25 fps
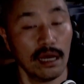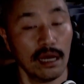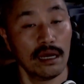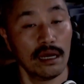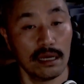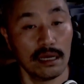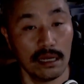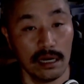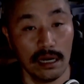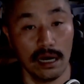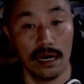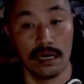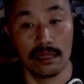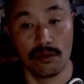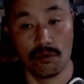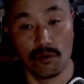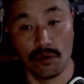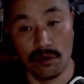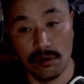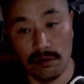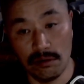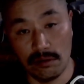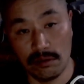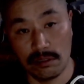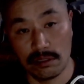In other
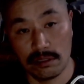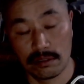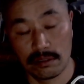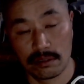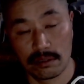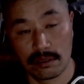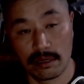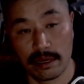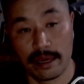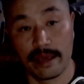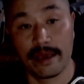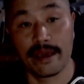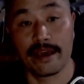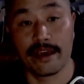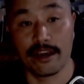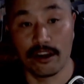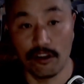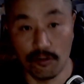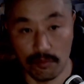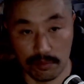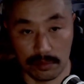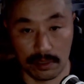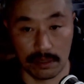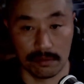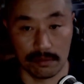words,
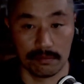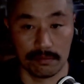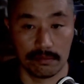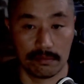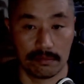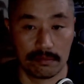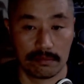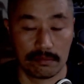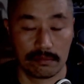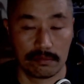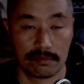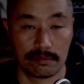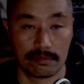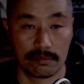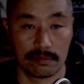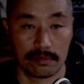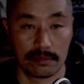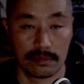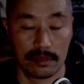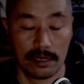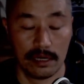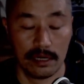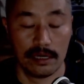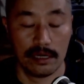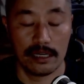help them,
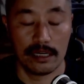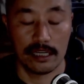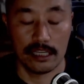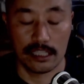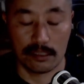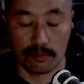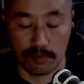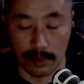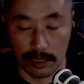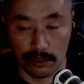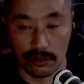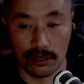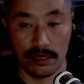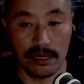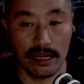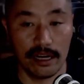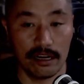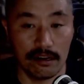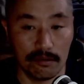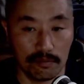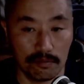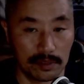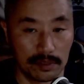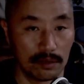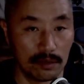especially
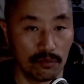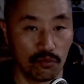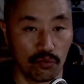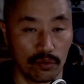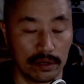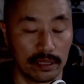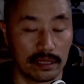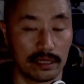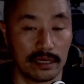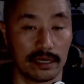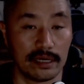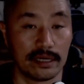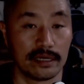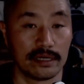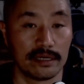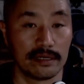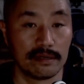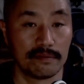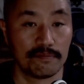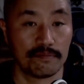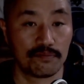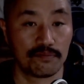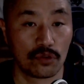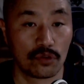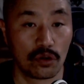help them with their
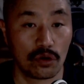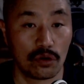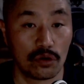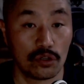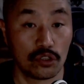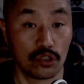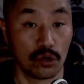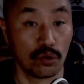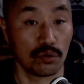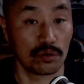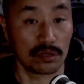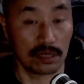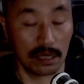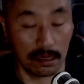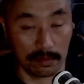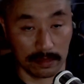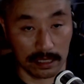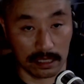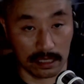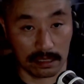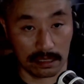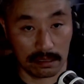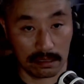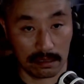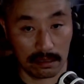
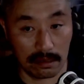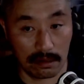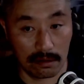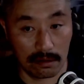shortcomings.